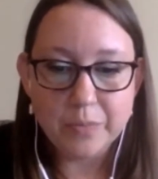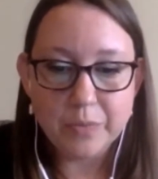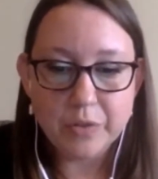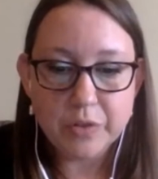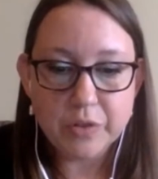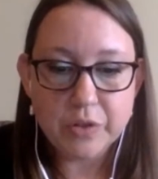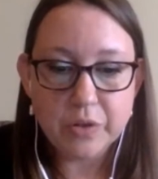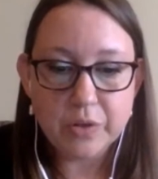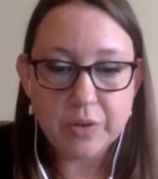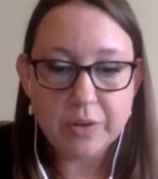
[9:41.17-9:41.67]

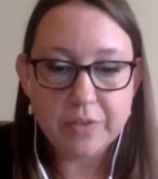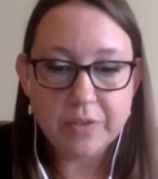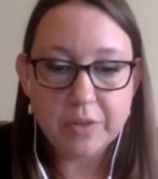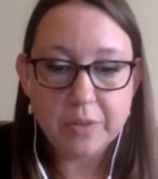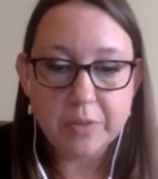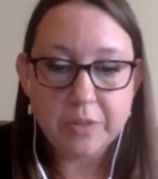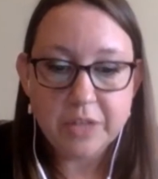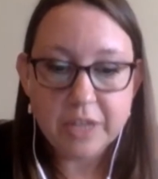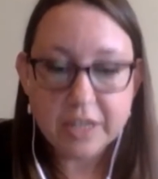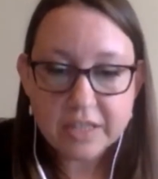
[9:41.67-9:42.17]
So if the
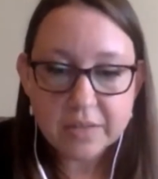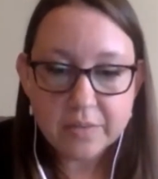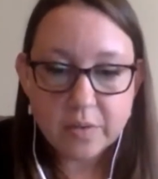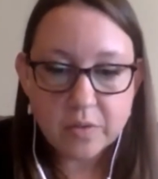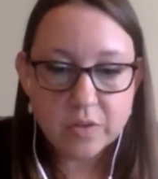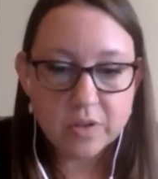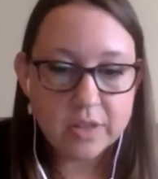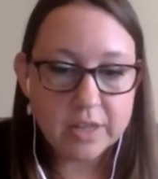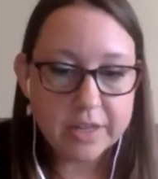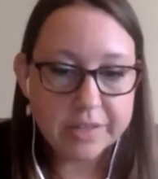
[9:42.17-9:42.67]
objective
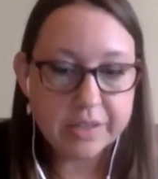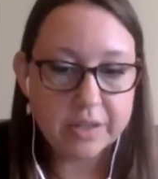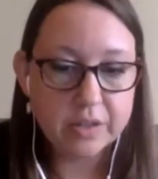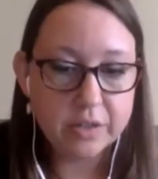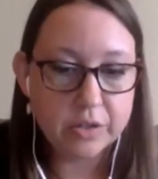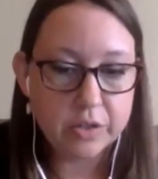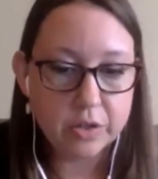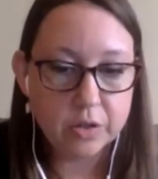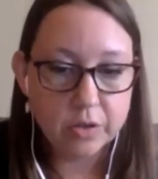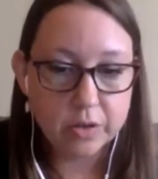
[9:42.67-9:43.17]
of the lesson
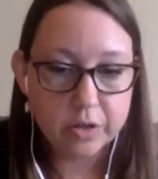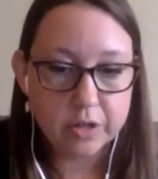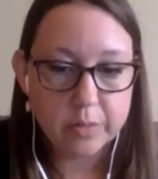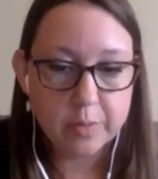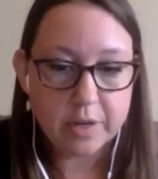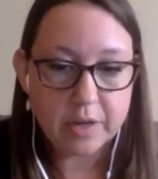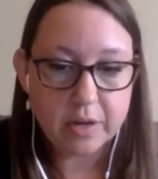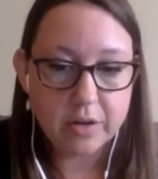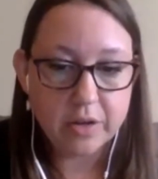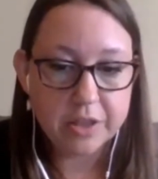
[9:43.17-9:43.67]
is to learn
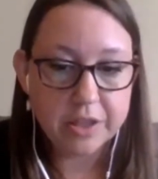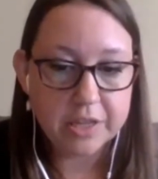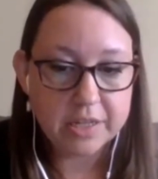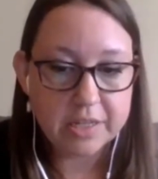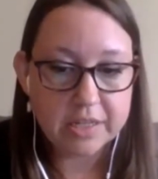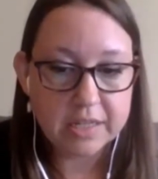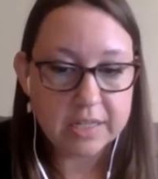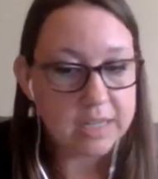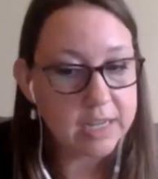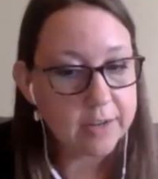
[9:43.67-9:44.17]
about
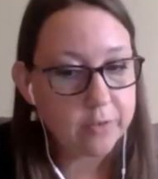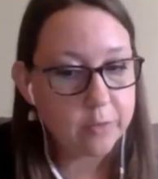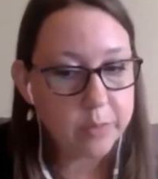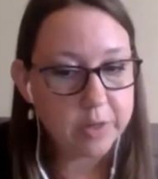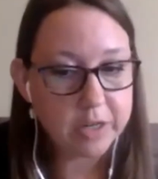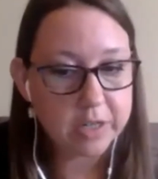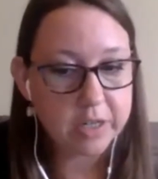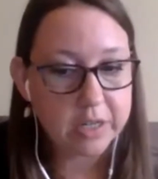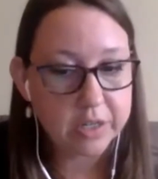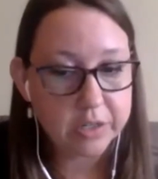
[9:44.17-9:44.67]
authentic Native
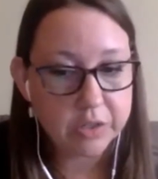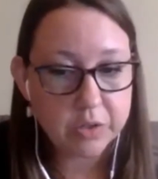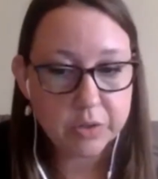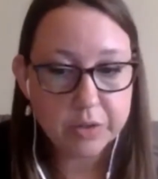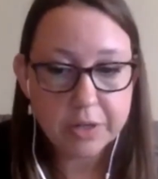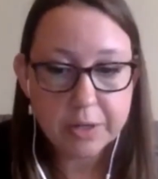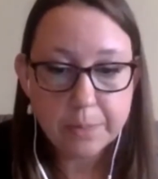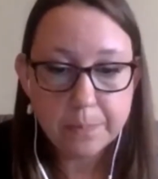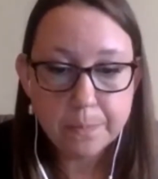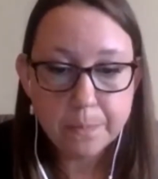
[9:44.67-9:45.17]
American history,